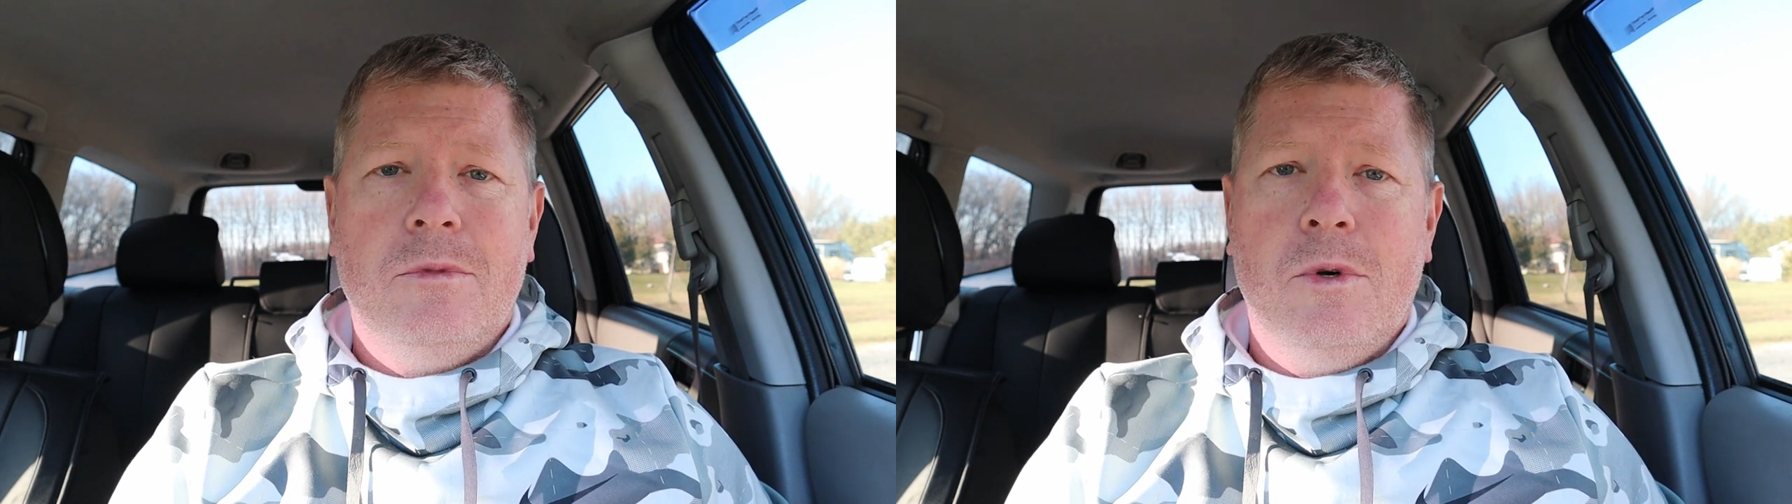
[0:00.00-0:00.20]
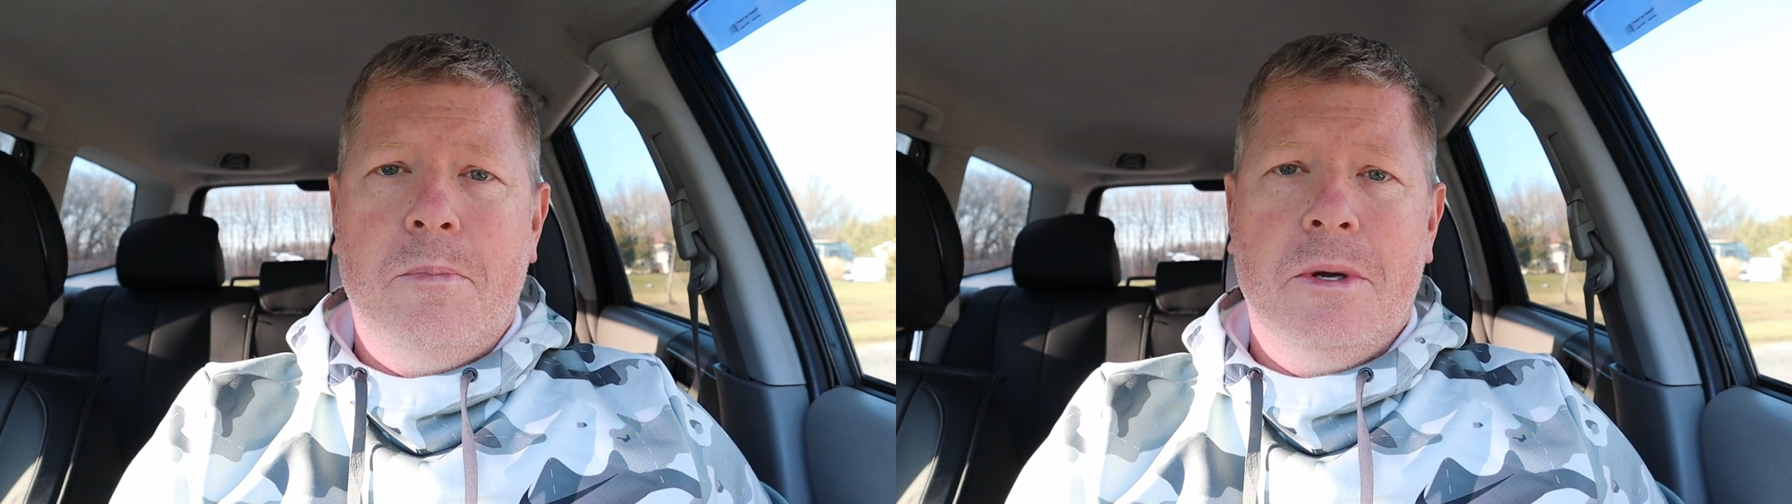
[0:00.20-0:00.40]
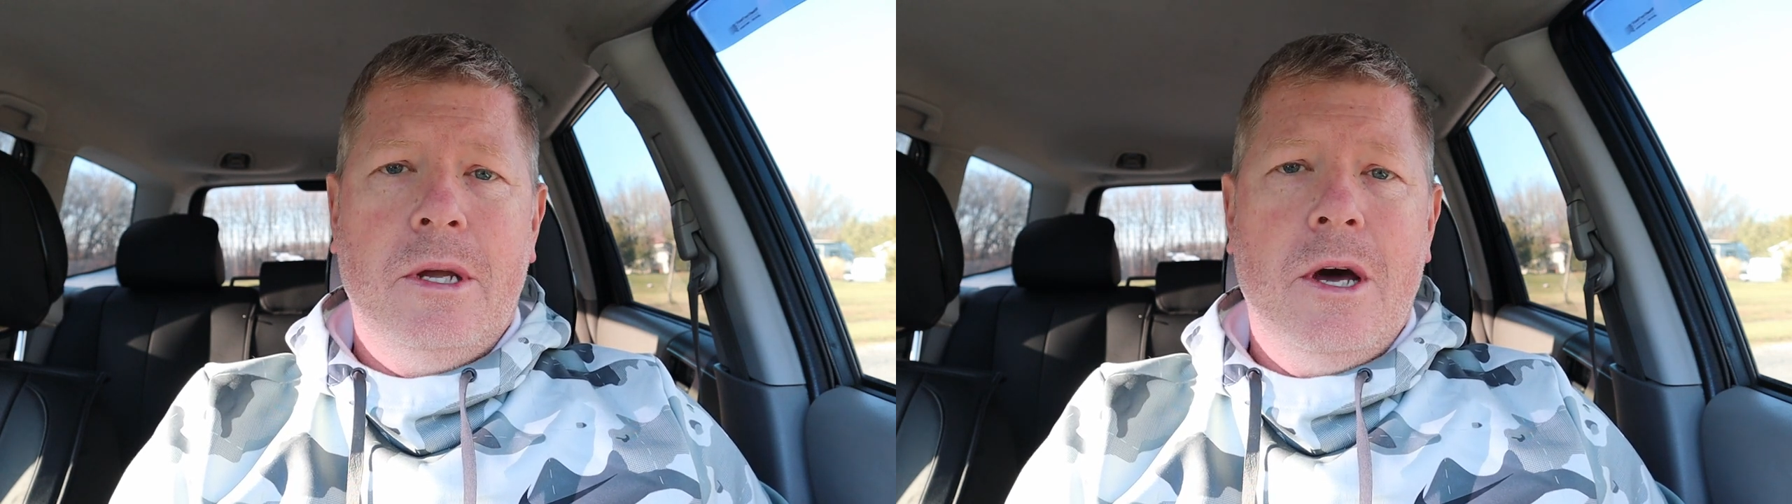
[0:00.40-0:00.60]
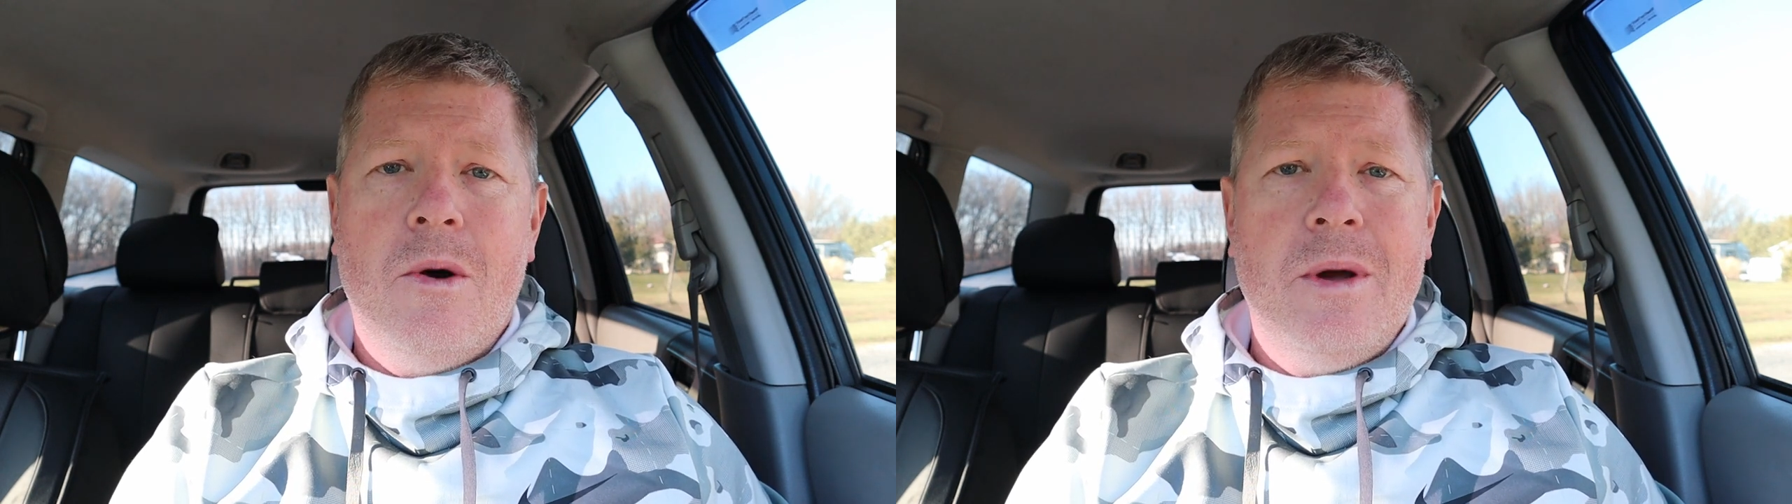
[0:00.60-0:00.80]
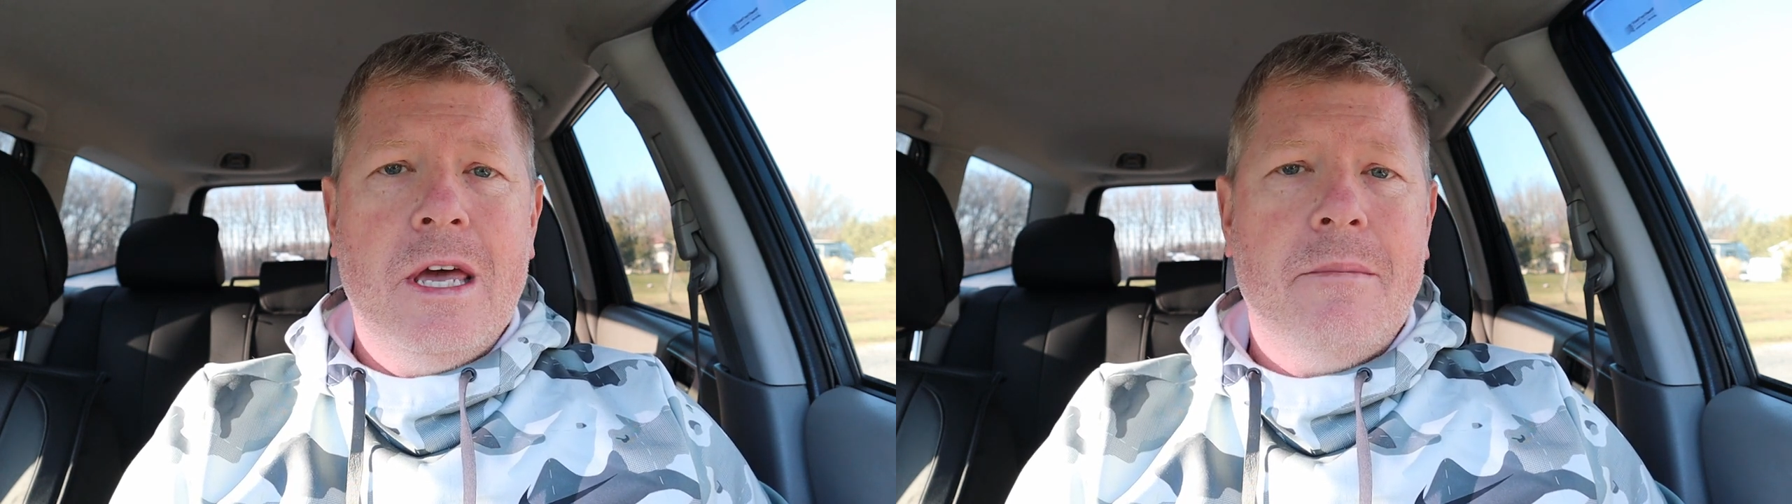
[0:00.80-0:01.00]
We'll put the
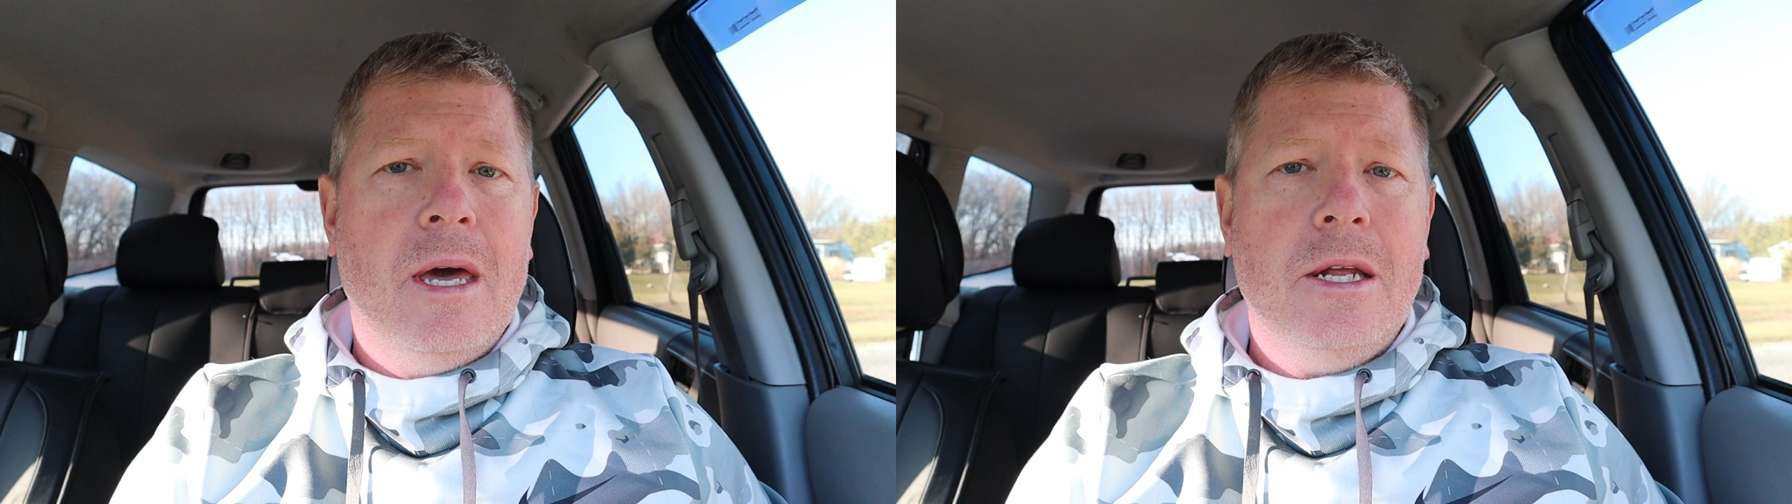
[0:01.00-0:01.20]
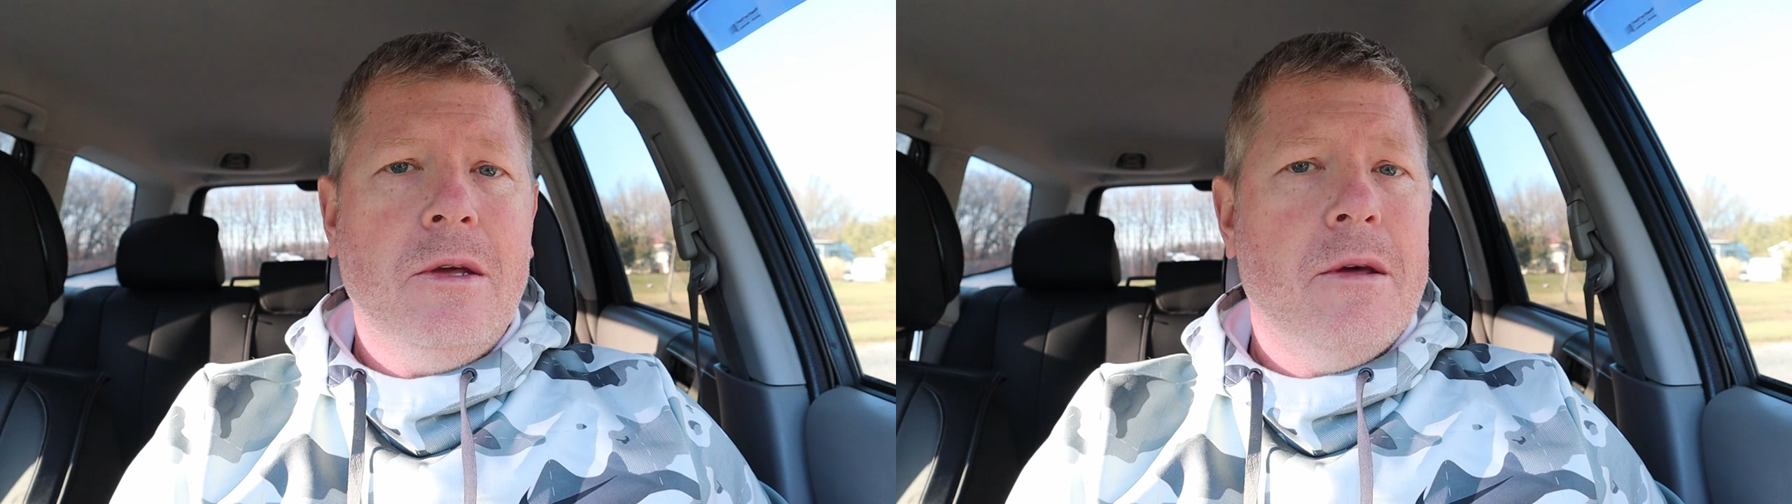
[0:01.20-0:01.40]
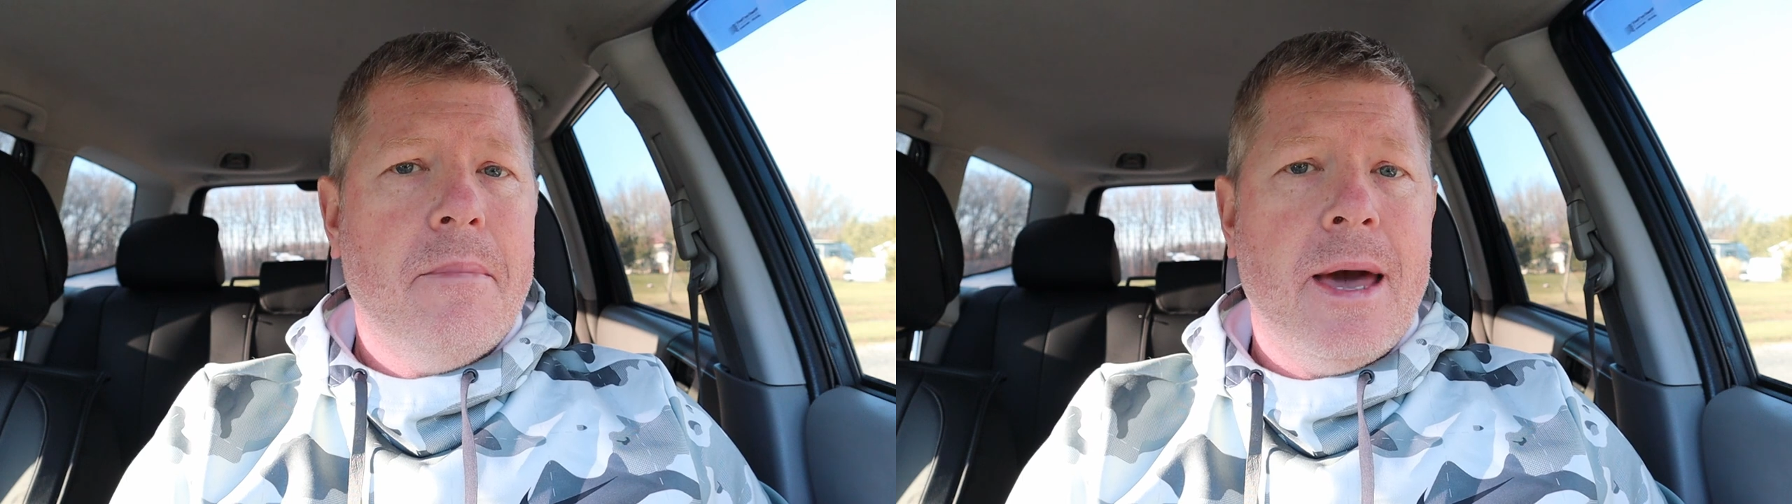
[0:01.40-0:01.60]
OEM head unit